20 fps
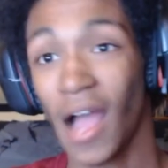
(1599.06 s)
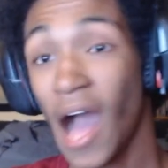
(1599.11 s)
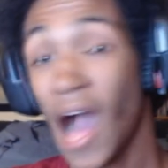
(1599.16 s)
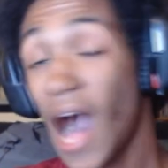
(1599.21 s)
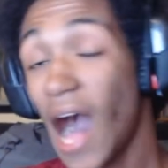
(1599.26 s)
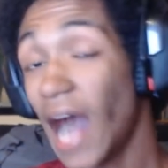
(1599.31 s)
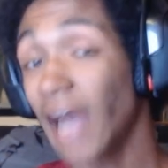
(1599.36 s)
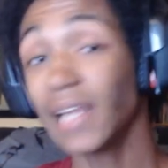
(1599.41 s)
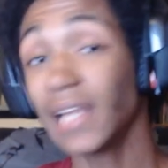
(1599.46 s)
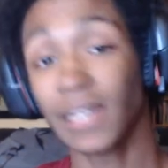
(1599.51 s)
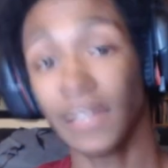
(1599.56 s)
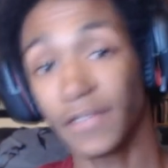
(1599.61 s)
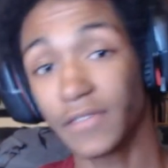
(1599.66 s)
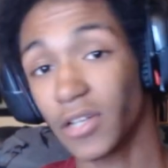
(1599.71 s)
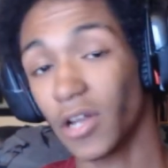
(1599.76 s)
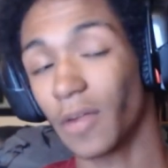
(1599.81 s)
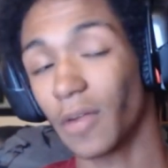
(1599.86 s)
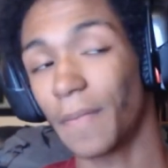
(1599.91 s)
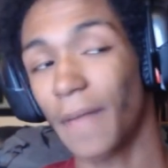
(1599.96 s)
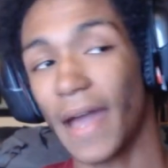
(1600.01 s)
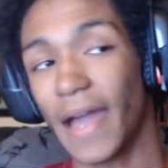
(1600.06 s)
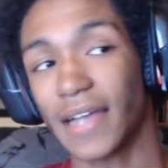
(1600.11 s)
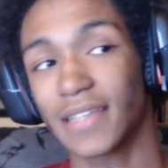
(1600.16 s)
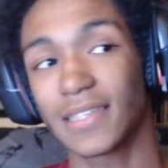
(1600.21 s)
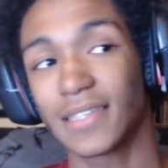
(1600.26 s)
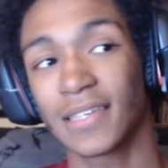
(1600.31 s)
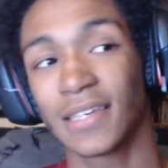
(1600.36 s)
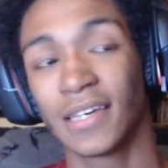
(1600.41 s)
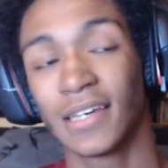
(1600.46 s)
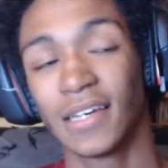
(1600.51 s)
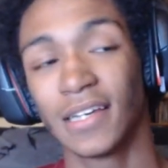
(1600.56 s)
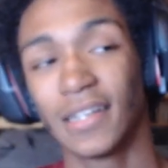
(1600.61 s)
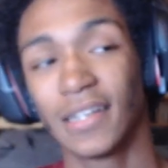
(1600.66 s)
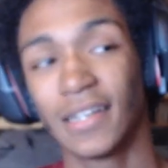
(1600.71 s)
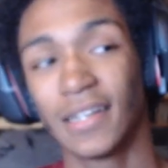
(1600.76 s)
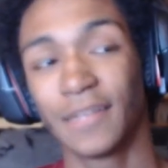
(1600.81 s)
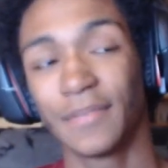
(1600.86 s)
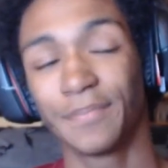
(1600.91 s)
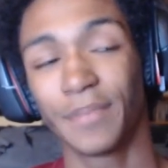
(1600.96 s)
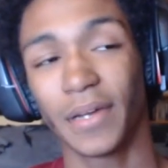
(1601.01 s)
I'd love to go to PAX,
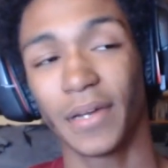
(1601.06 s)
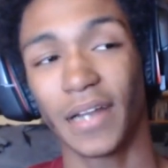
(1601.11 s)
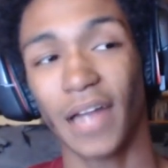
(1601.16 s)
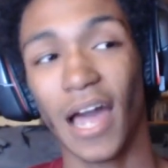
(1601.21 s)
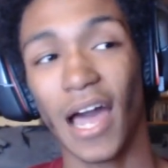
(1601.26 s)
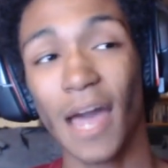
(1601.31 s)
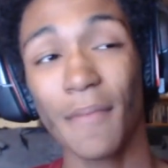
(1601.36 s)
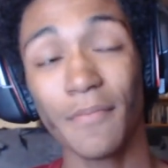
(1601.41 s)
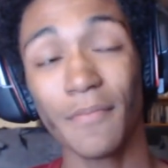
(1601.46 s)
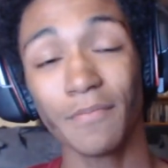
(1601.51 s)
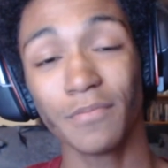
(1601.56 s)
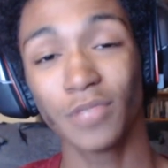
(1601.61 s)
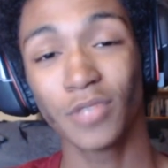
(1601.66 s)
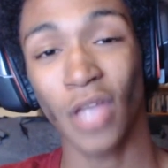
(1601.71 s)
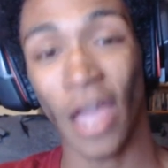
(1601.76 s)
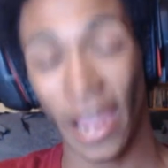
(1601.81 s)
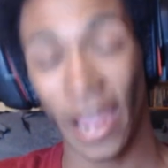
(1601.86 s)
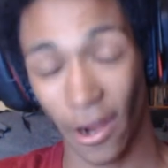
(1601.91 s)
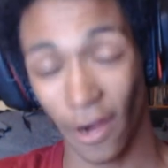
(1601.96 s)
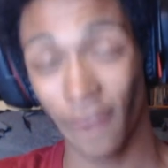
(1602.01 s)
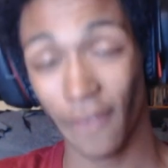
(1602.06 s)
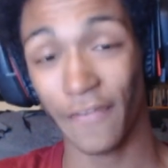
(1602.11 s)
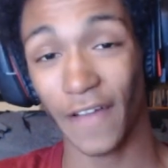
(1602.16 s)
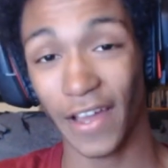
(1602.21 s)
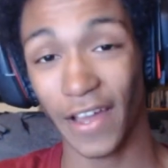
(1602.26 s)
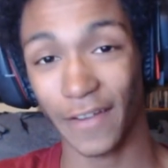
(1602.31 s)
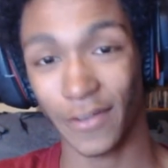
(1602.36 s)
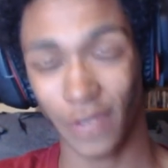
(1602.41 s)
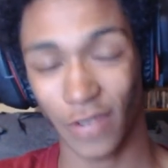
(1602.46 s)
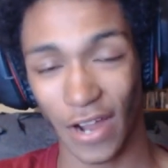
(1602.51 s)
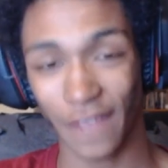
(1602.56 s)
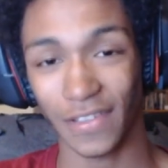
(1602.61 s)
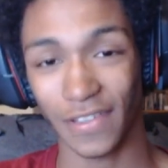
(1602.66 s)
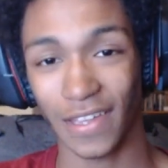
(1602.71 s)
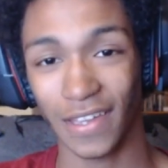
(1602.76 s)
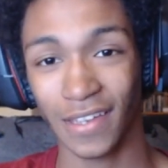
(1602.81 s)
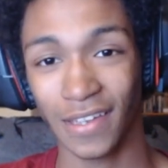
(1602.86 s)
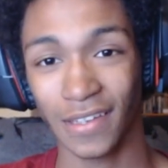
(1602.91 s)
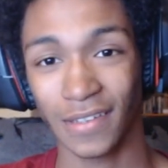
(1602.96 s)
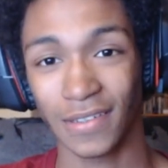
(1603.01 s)
but I'm terrified of traveling,
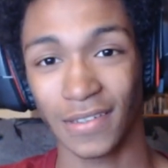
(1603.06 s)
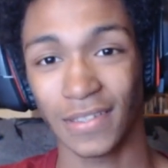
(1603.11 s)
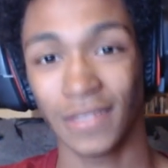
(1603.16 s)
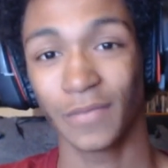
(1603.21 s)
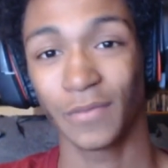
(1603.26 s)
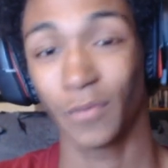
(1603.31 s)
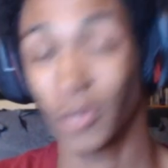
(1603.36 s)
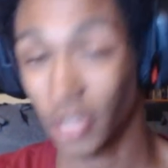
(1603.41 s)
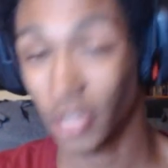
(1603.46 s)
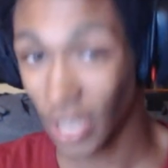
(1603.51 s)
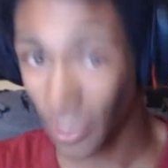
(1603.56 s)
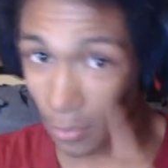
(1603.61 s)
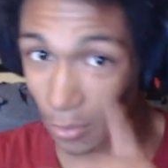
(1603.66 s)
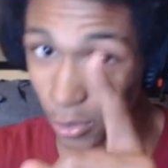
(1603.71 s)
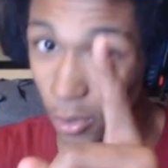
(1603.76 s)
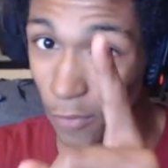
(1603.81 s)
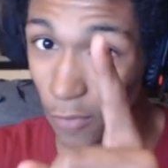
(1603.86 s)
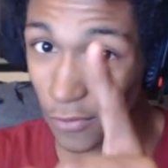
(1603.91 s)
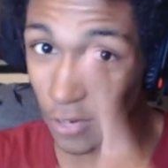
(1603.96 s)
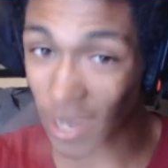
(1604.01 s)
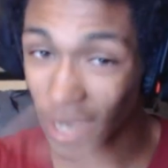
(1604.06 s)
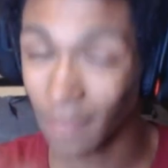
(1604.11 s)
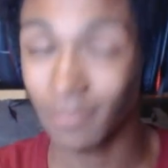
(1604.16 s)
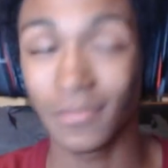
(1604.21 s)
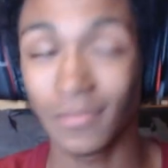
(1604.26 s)
which I will overcome.